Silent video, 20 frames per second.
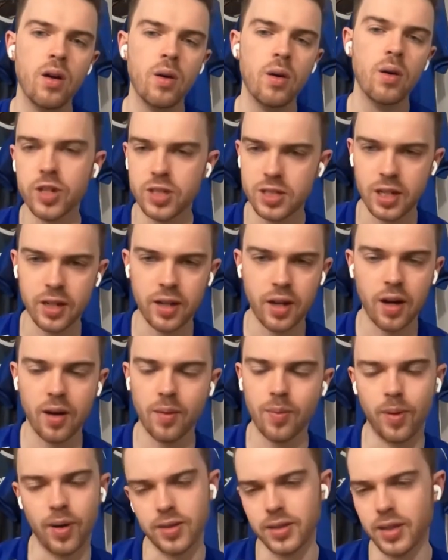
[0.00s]
We're not
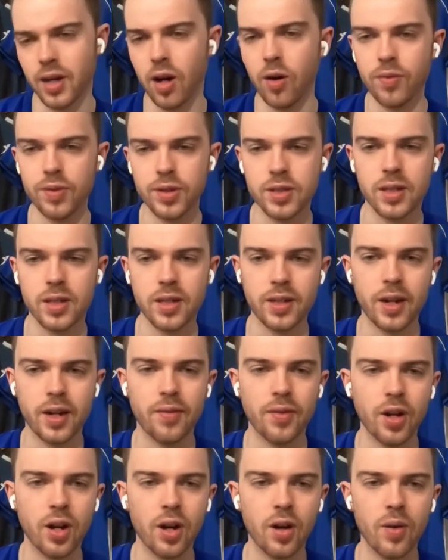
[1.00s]
obviously. I say obviously, you
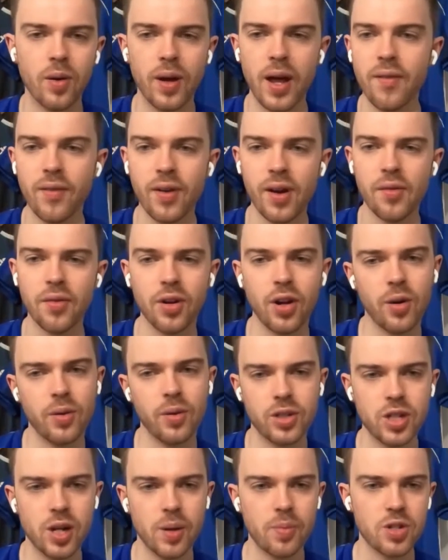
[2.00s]
never know, ever know in the
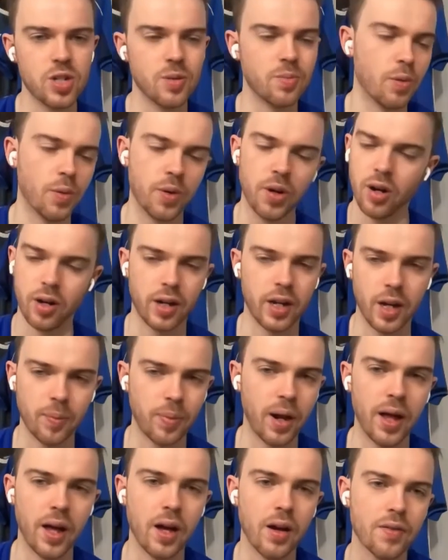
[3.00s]
championship, but we're not going to get
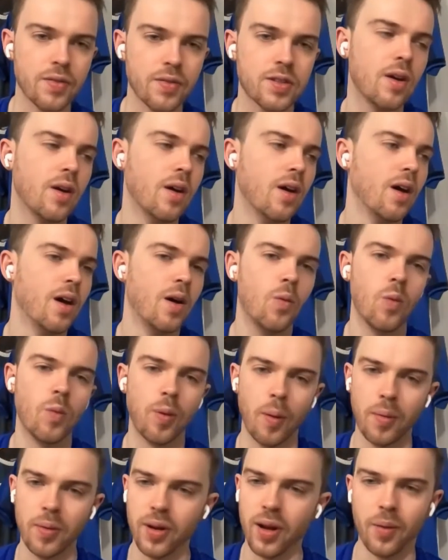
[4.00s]
playoffs. We're
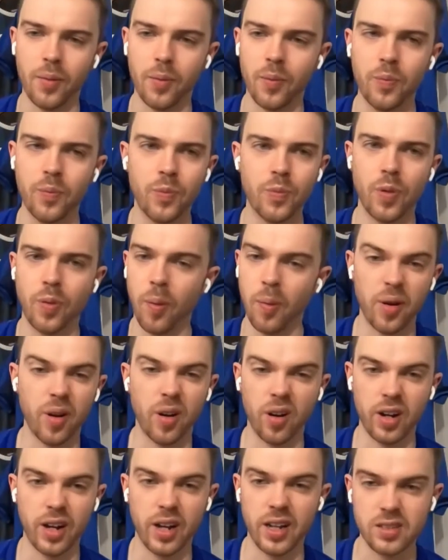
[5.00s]
probably not going
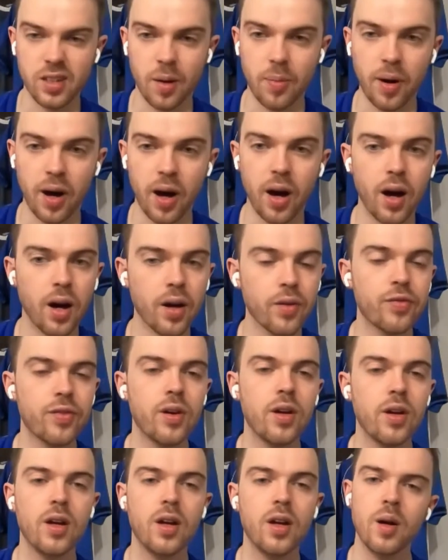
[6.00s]
to get top half.
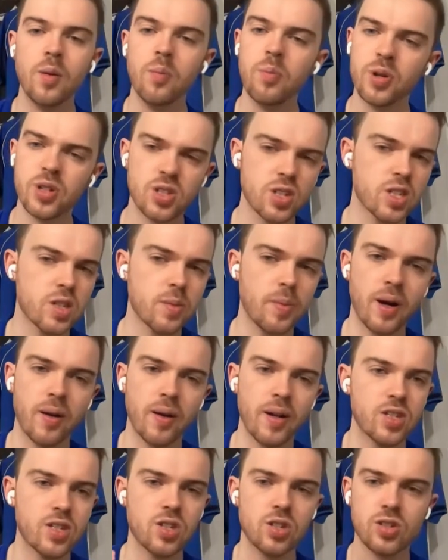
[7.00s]
But it's just about,
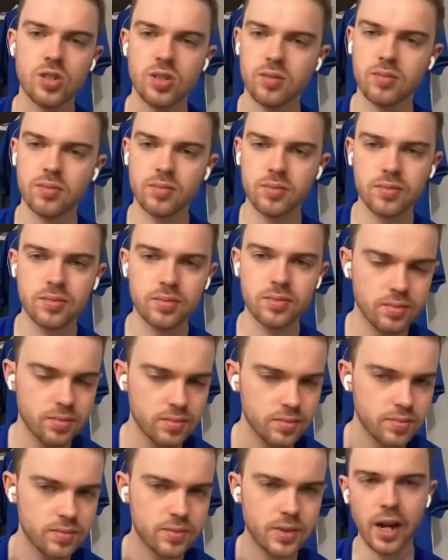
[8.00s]
let's just
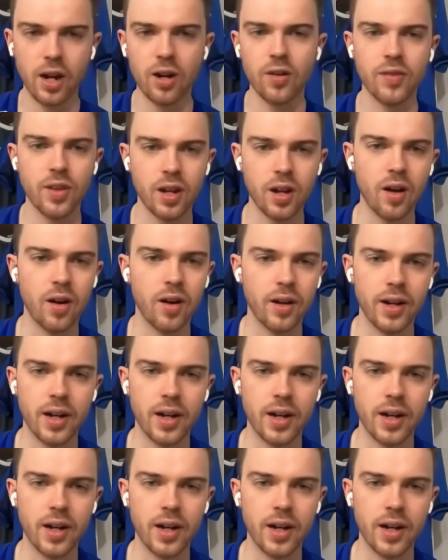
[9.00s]
get over the line.